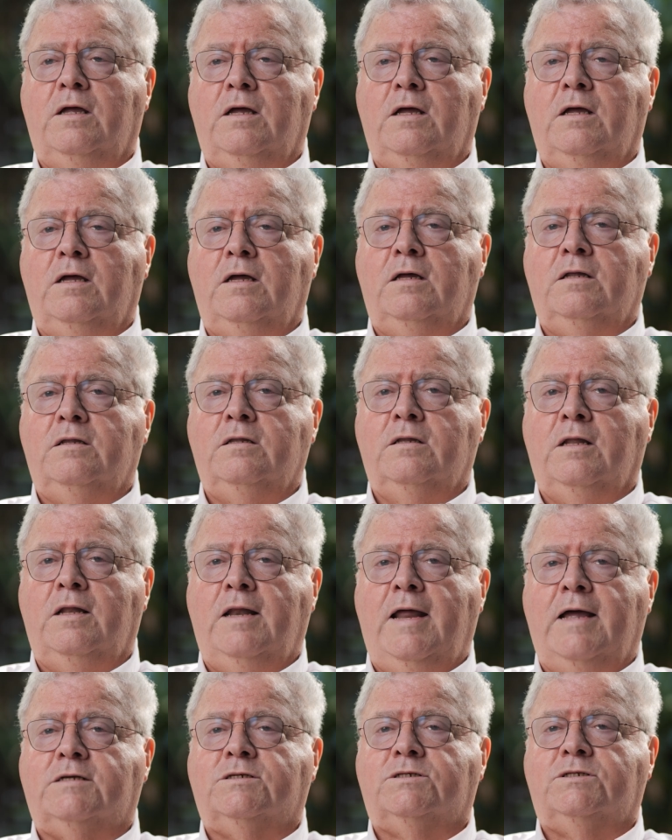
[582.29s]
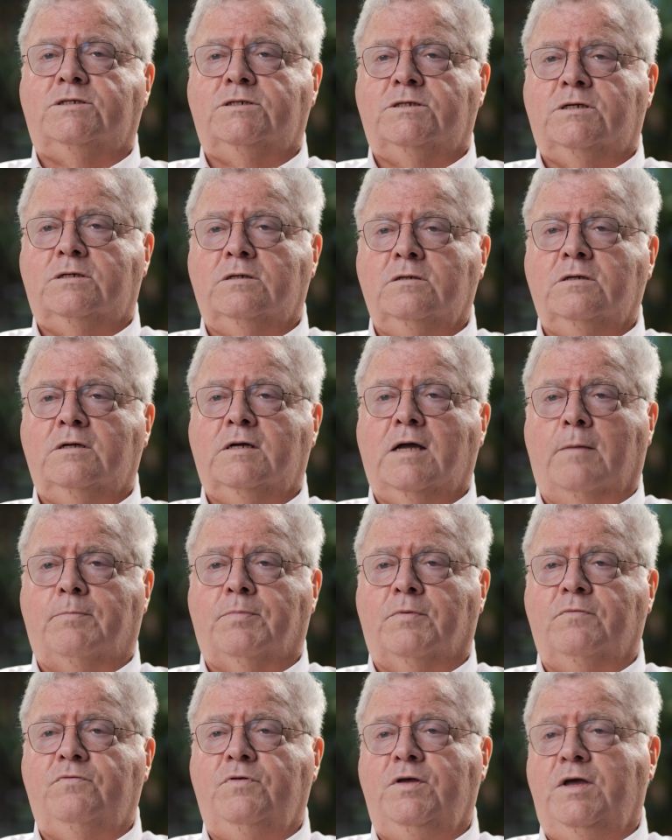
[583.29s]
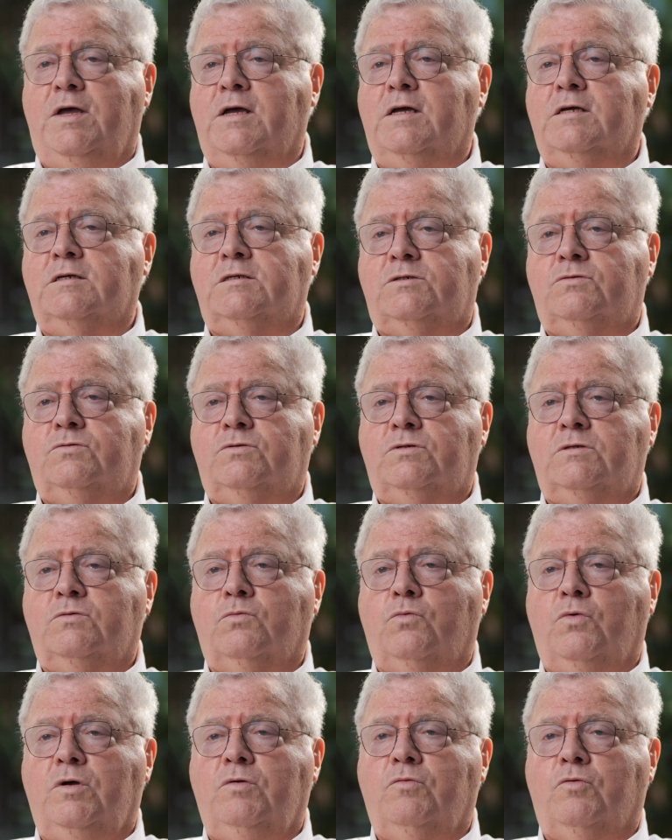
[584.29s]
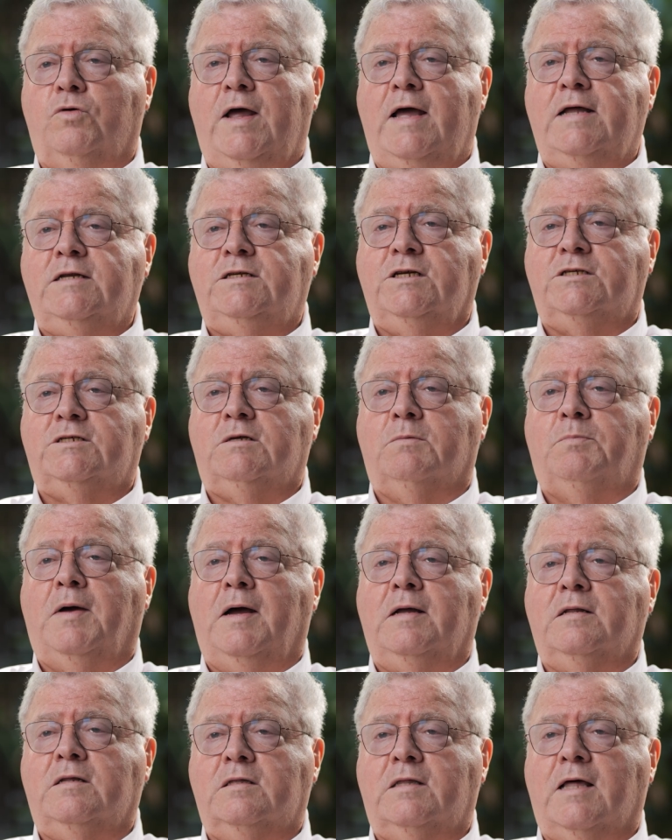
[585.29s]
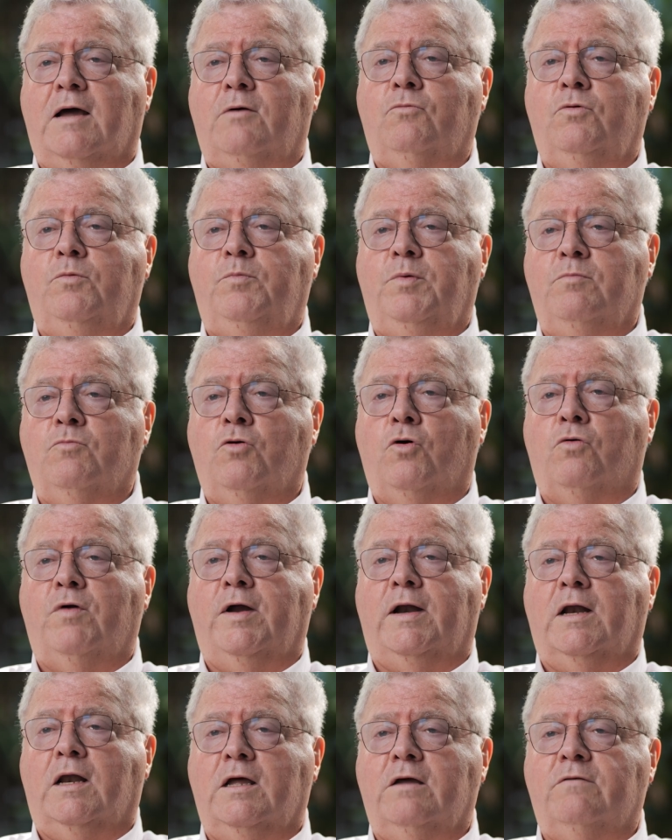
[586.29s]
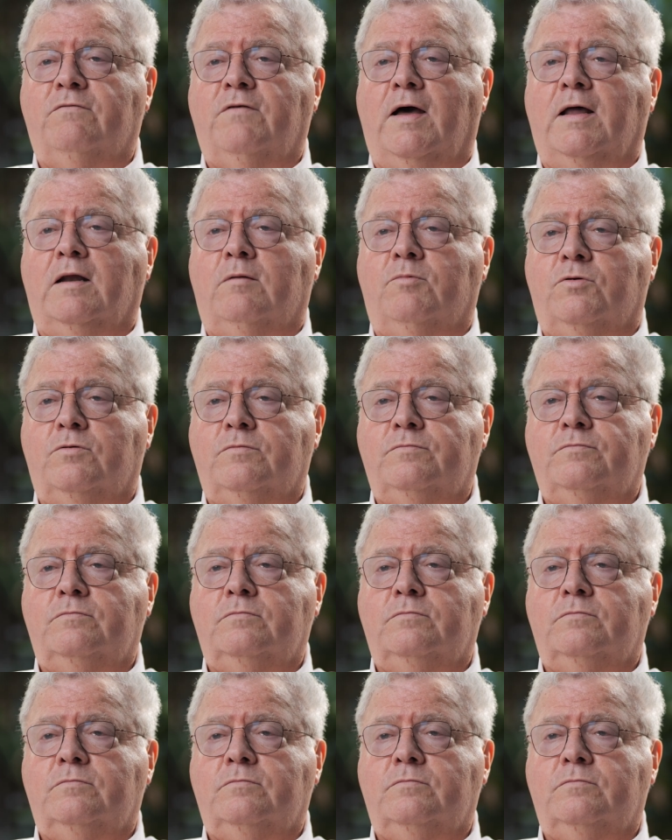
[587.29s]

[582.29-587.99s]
in the next couple of years, we would anticipate that that would be more readily available.